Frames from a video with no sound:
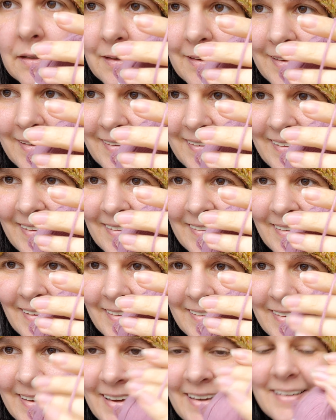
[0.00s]
I
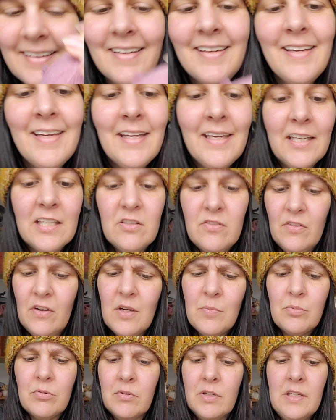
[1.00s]
like that. It's
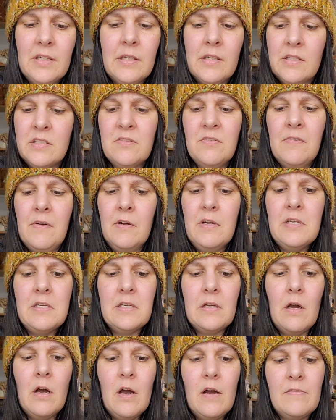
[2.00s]
very pretty. It's very
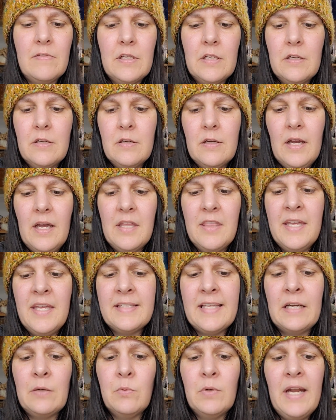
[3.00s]
soft. I
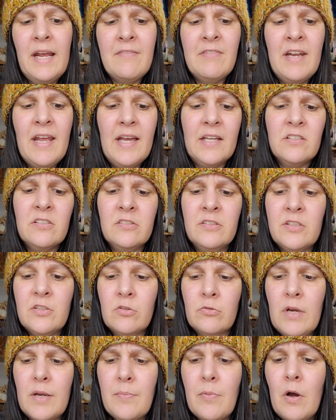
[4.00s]
think that it would have an excellent
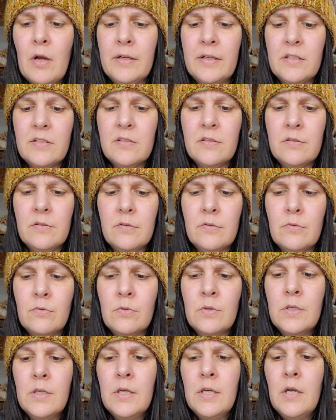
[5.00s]
drape on it
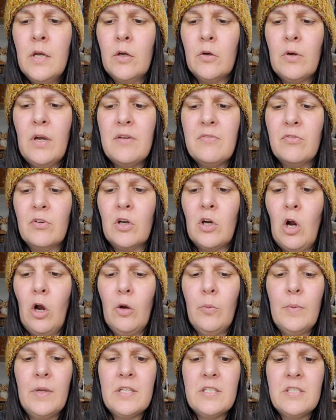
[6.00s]
too. Great for
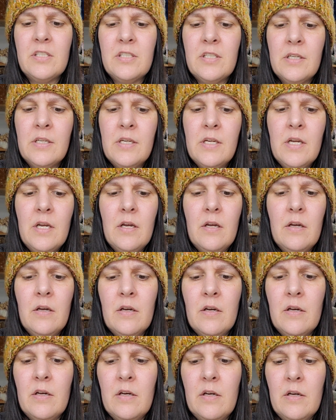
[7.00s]
garments.
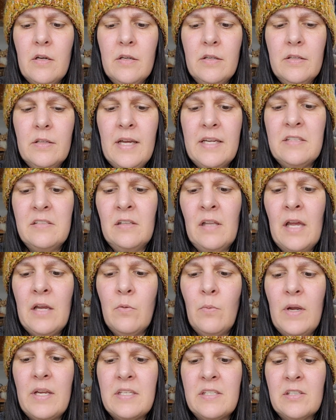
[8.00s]
Uh, nice
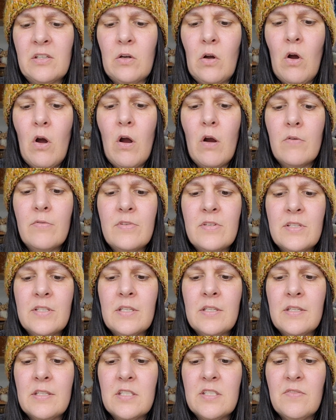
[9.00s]
lightweight
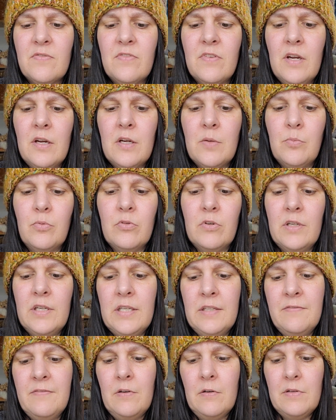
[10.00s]
scarves. It's very
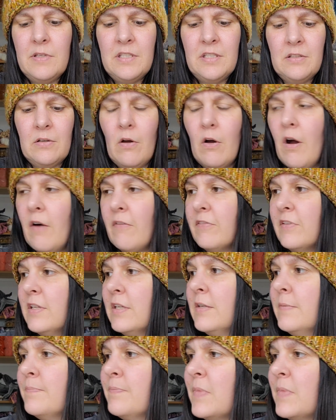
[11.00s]
pretty, very soft.